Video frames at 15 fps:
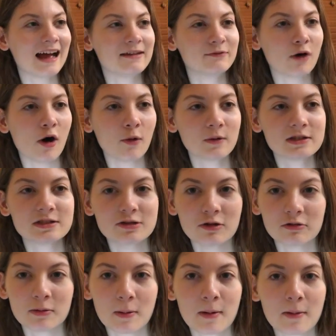I've always
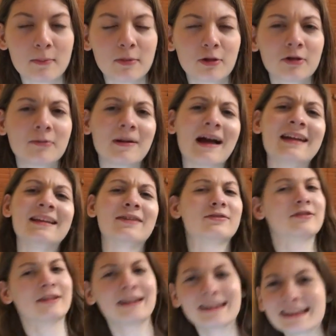known about Blur, but I
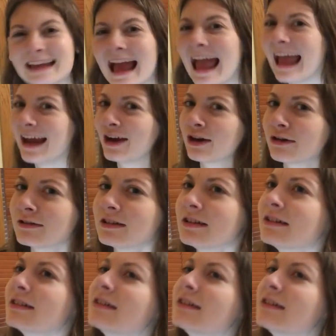never like cared.